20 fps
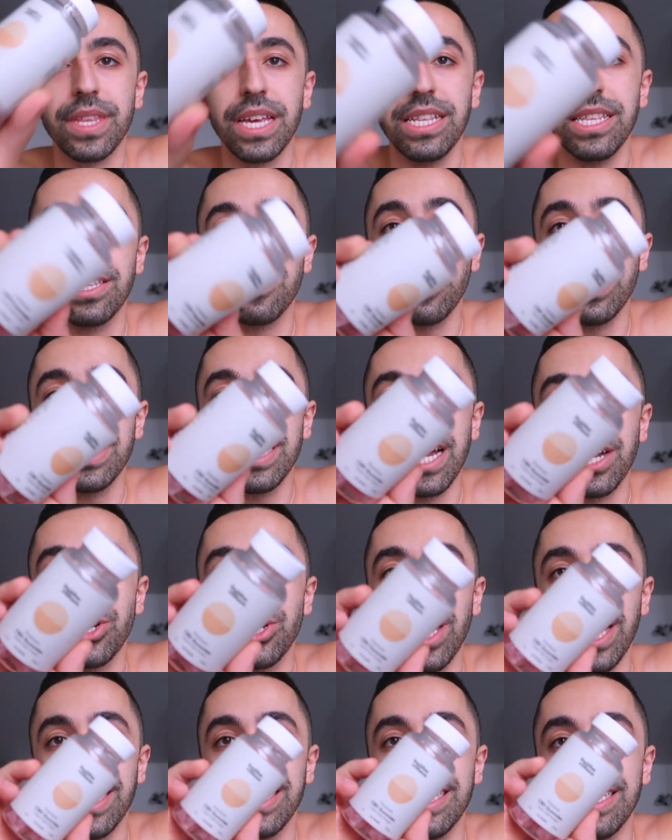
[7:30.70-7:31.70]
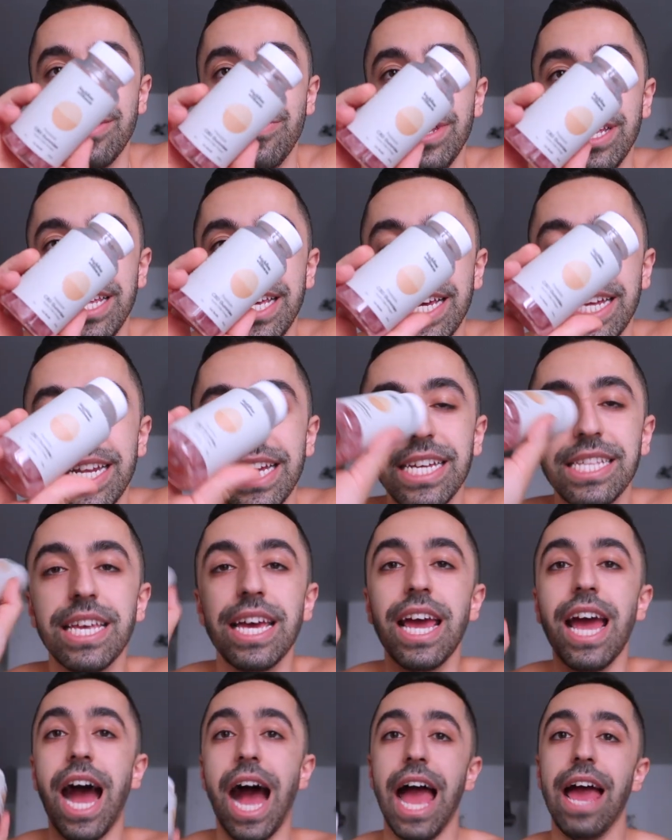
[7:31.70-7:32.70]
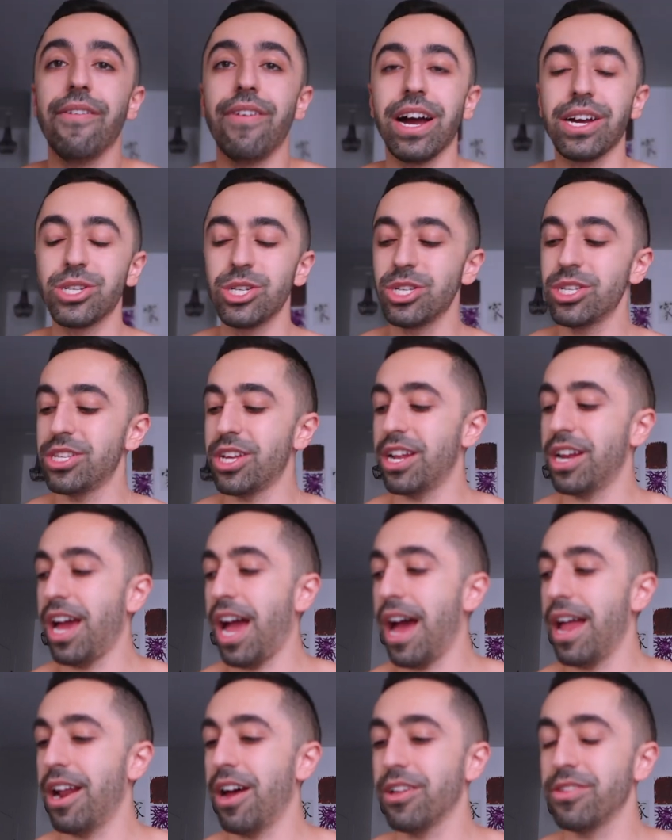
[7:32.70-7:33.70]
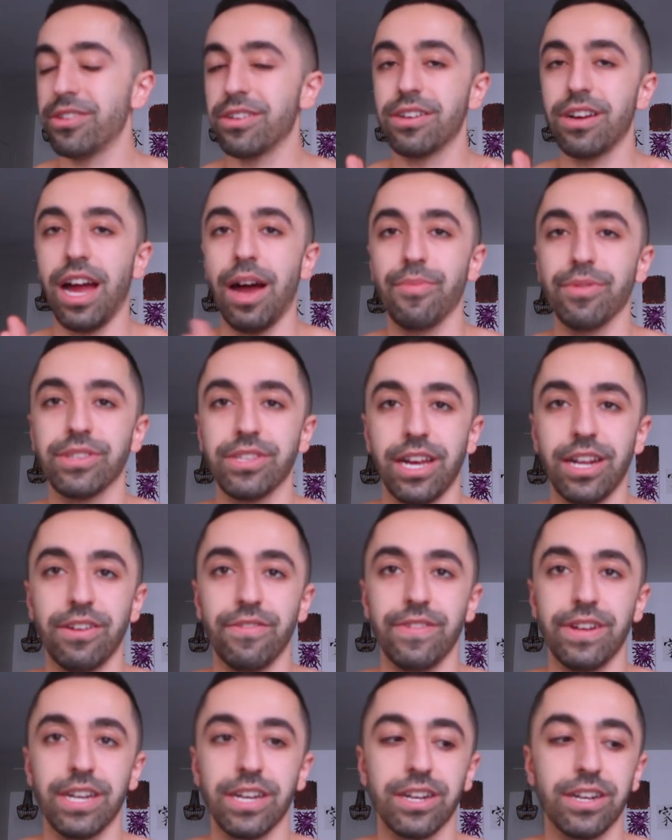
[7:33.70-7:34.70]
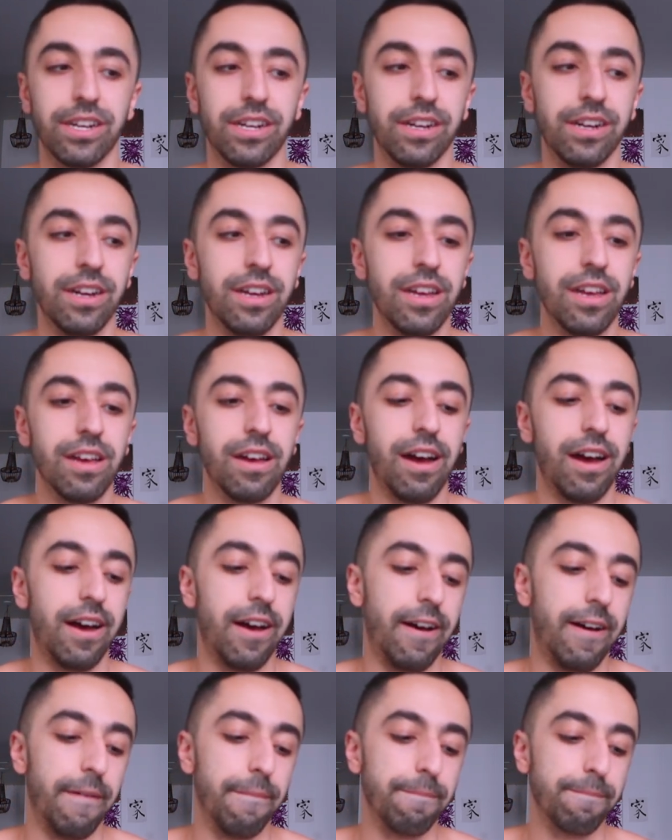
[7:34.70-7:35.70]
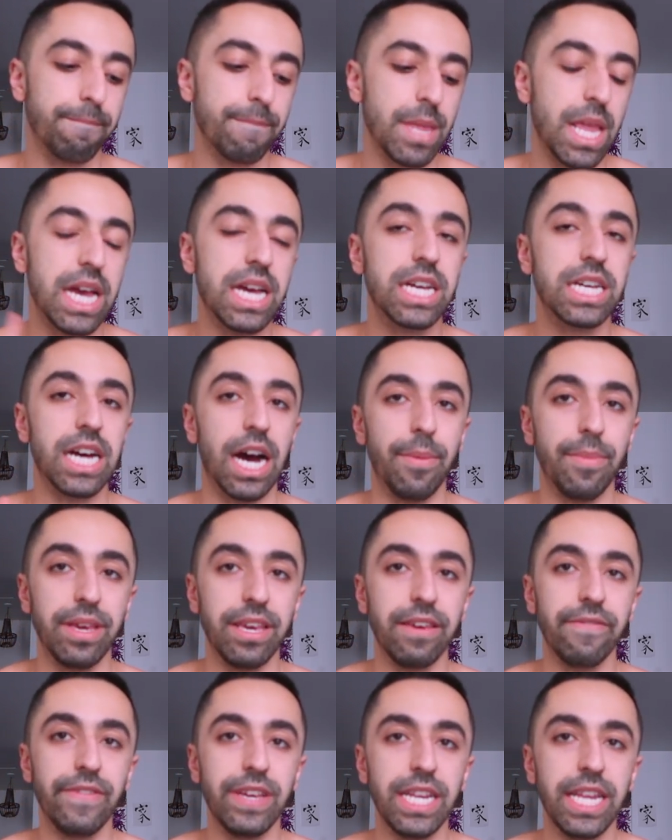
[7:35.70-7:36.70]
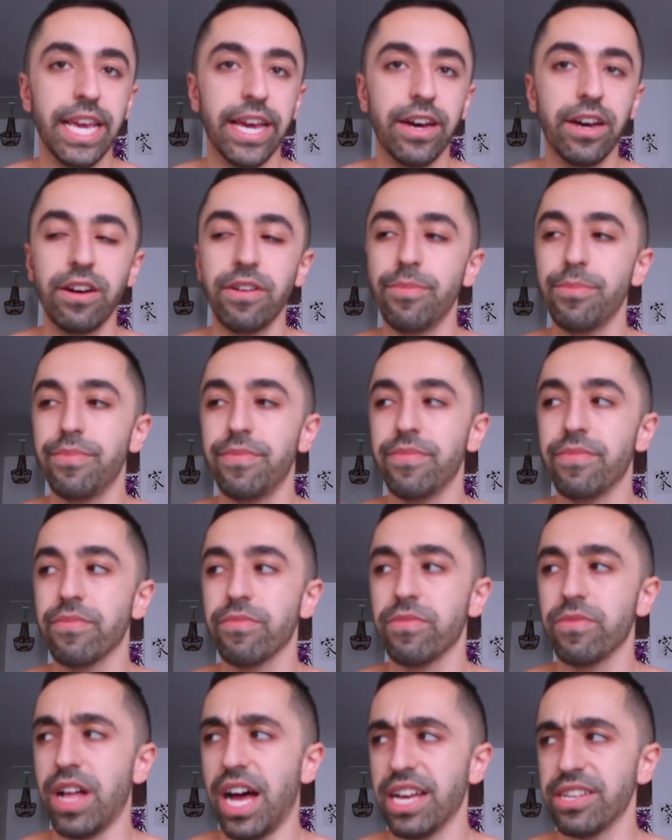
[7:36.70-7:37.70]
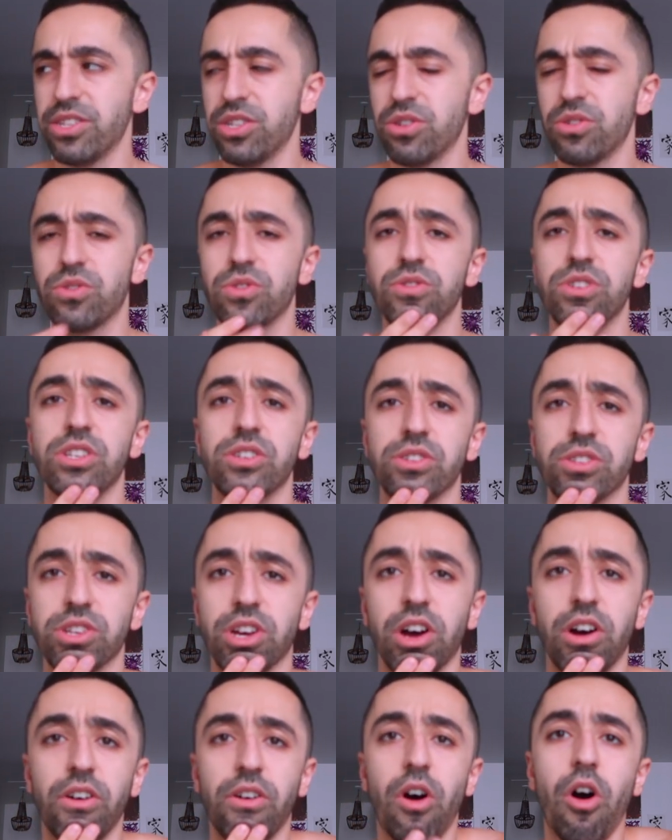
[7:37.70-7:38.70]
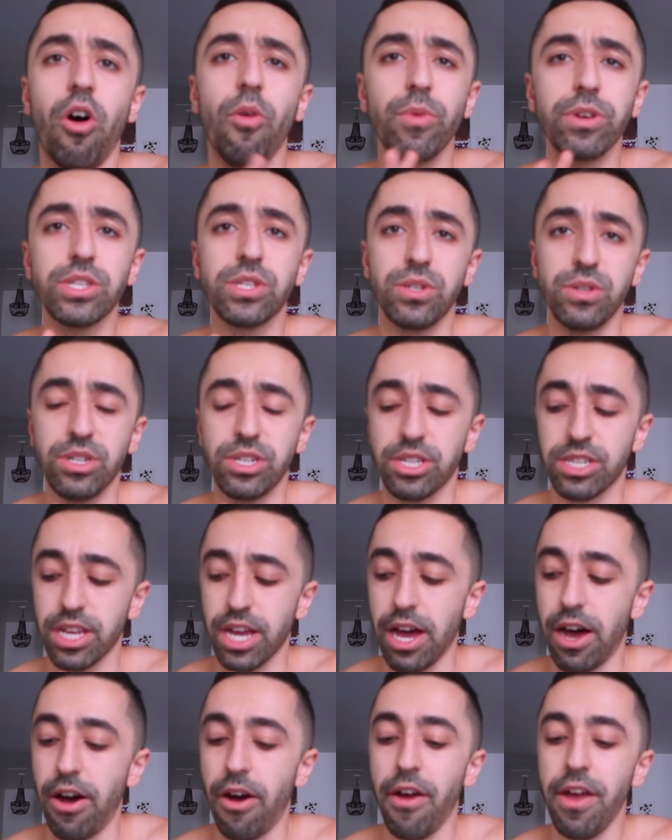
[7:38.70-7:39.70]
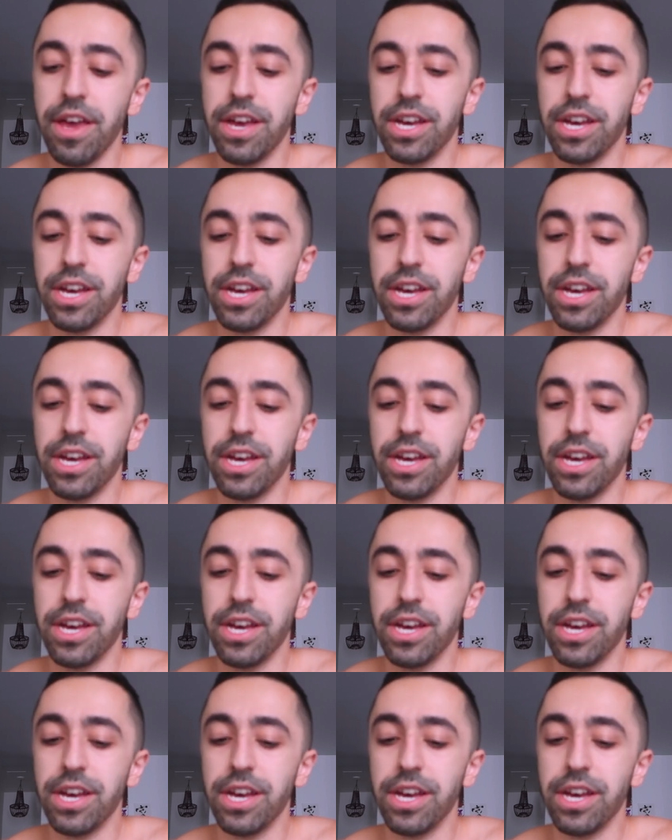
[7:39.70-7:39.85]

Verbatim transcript: this one is actually has C B D in it. I have actually done another apple cider vinegar Um, gummy video last year or two years ago, almost two years ago.